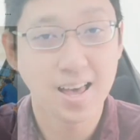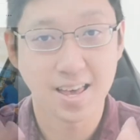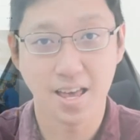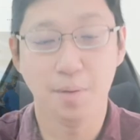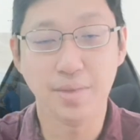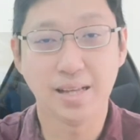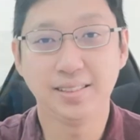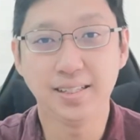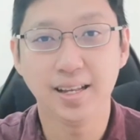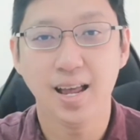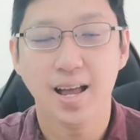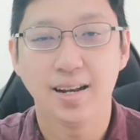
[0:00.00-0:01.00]
Yep, that's
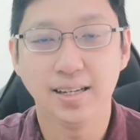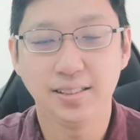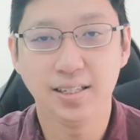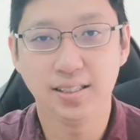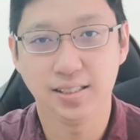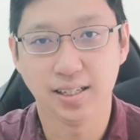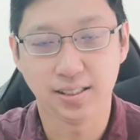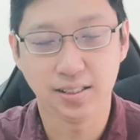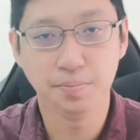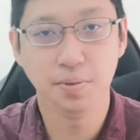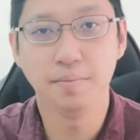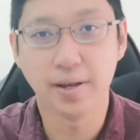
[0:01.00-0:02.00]
it. That's just a
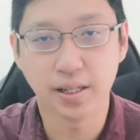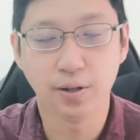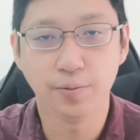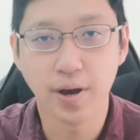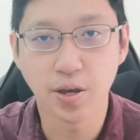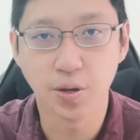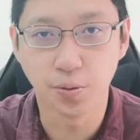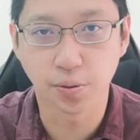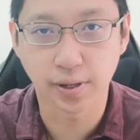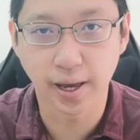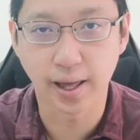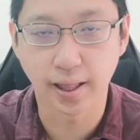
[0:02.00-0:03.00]
simple method where you
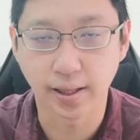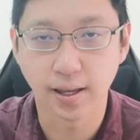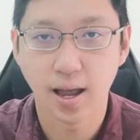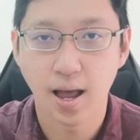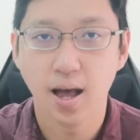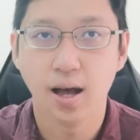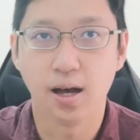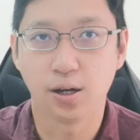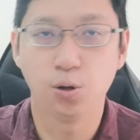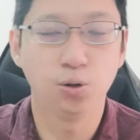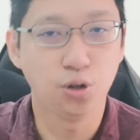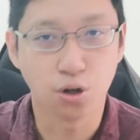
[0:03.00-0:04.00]
can
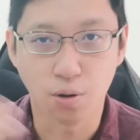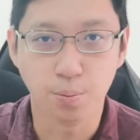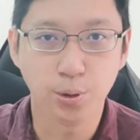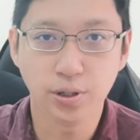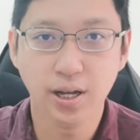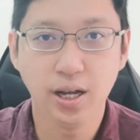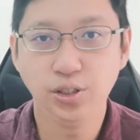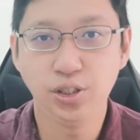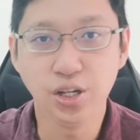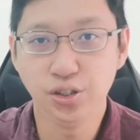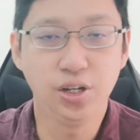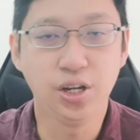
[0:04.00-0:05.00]
go to your computer,
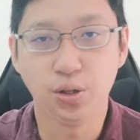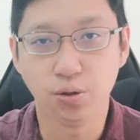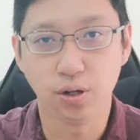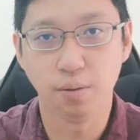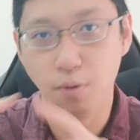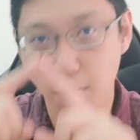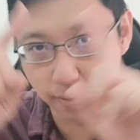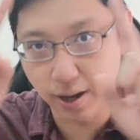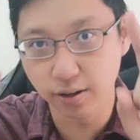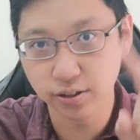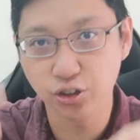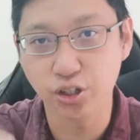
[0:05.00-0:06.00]
change it into the
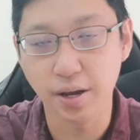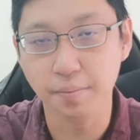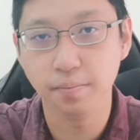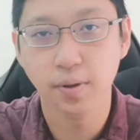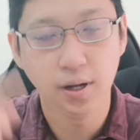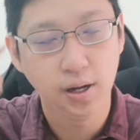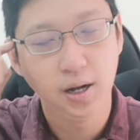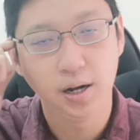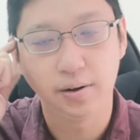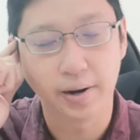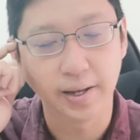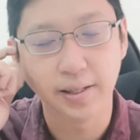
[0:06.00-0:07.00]
mobile shape,
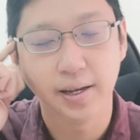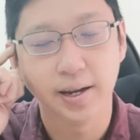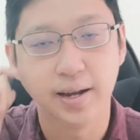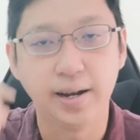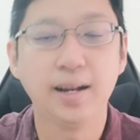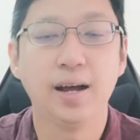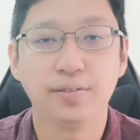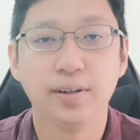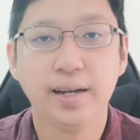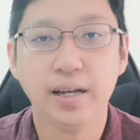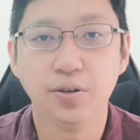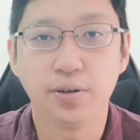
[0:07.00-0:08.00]
right? And then after
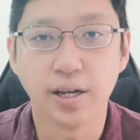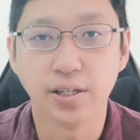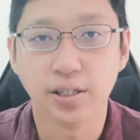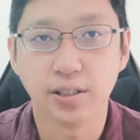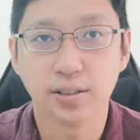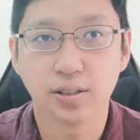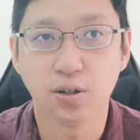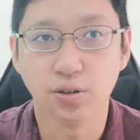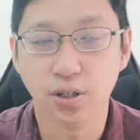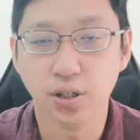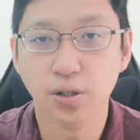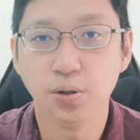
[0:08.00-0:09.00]
that, you can just
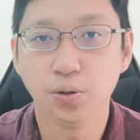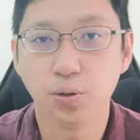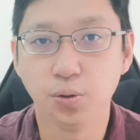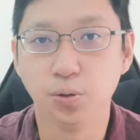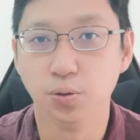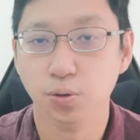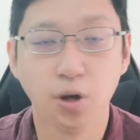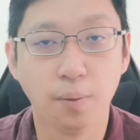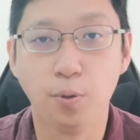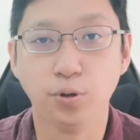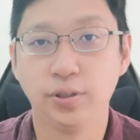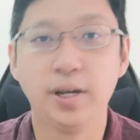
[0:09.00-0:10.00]
continue to do your
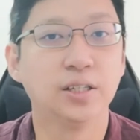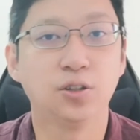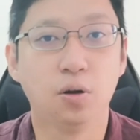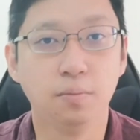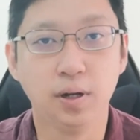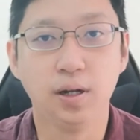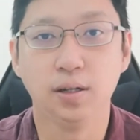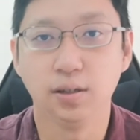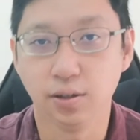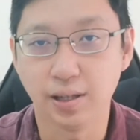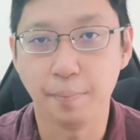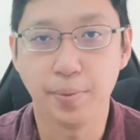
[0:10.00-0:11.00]
posting as normal,
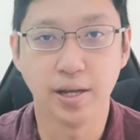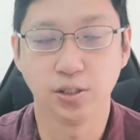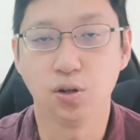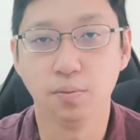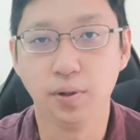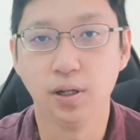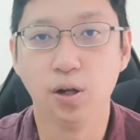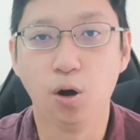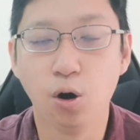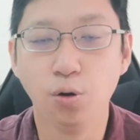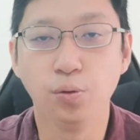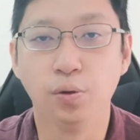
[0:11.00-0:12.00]
your typing as normal,
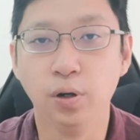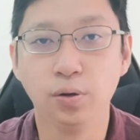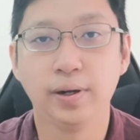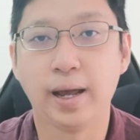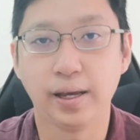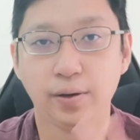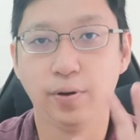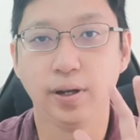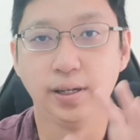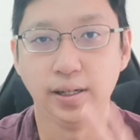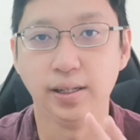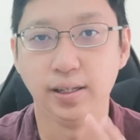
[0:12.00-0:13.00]
or it will look like
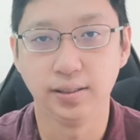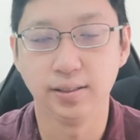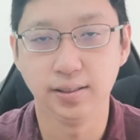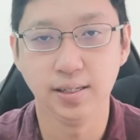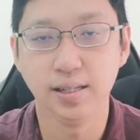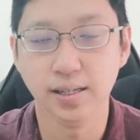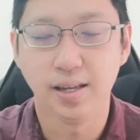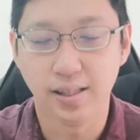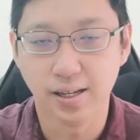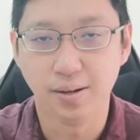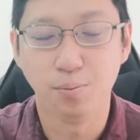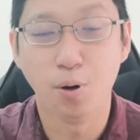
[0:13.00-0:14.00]
what it is seen
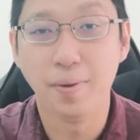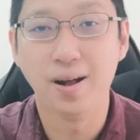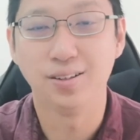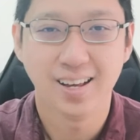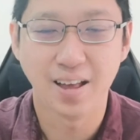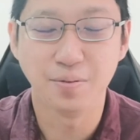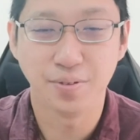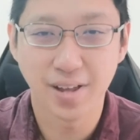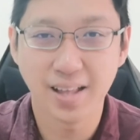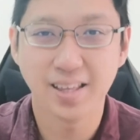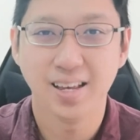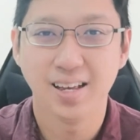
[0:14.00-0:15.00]
in the mobile. And with
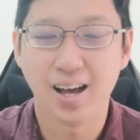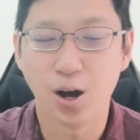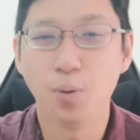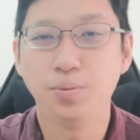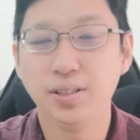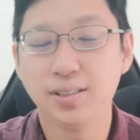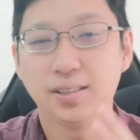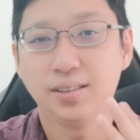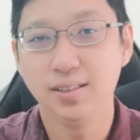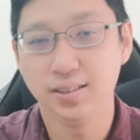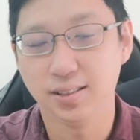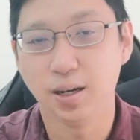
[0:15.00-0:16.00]
that, I hope this
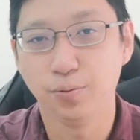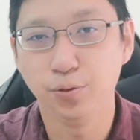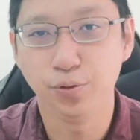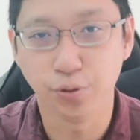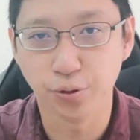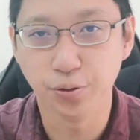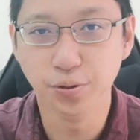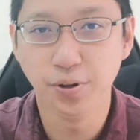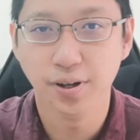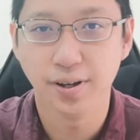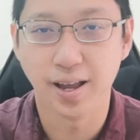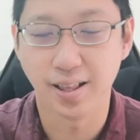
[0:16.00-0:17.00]
is helpful to you.
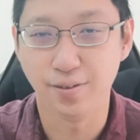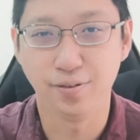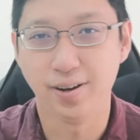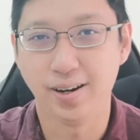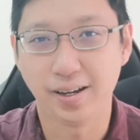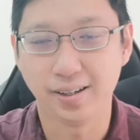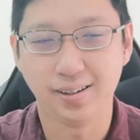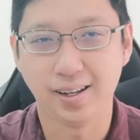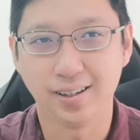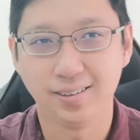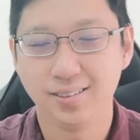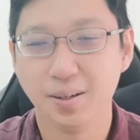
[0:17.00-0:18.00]
And if you are
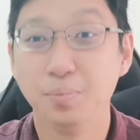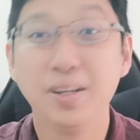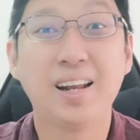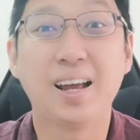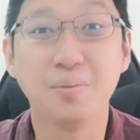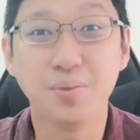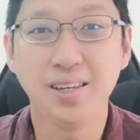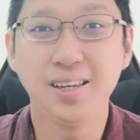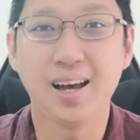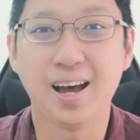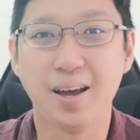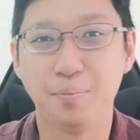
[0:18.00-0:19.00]
like something like me,
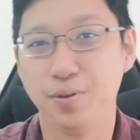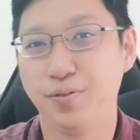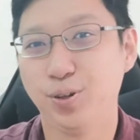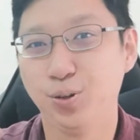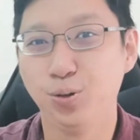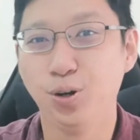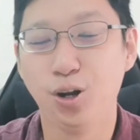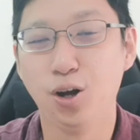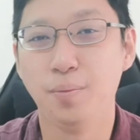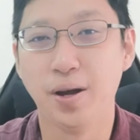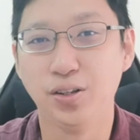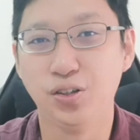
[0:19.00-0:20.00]
I prefer to do a lot
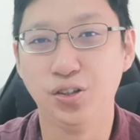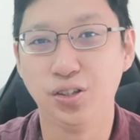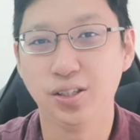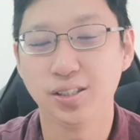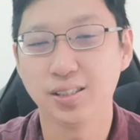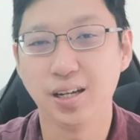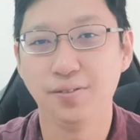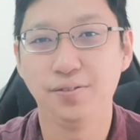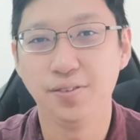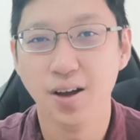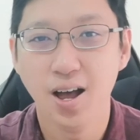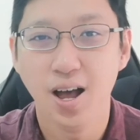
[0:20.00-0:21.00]
of my digital
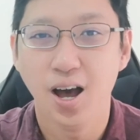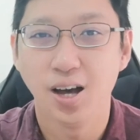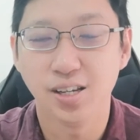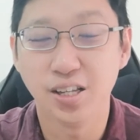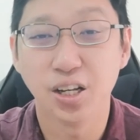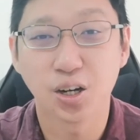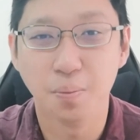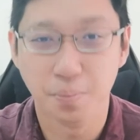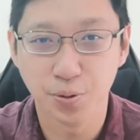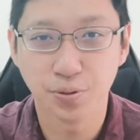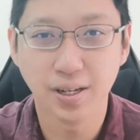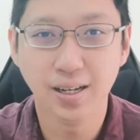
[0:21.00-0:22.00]
stuff in the
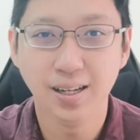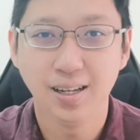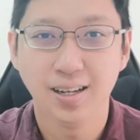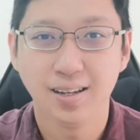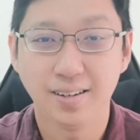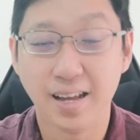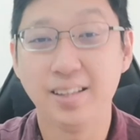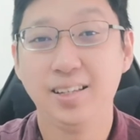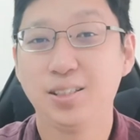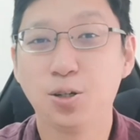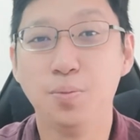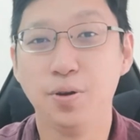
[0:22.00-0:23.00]
computer, then
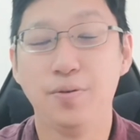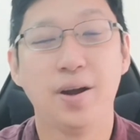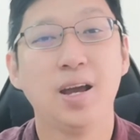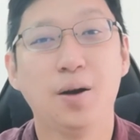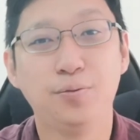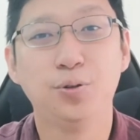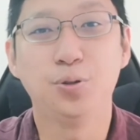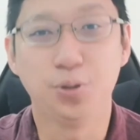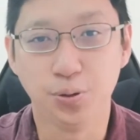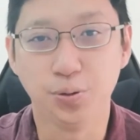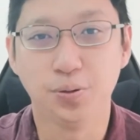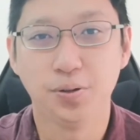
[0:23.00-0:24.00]
this could be very helpful to
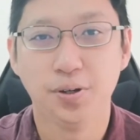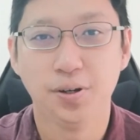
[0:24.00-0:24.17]
you.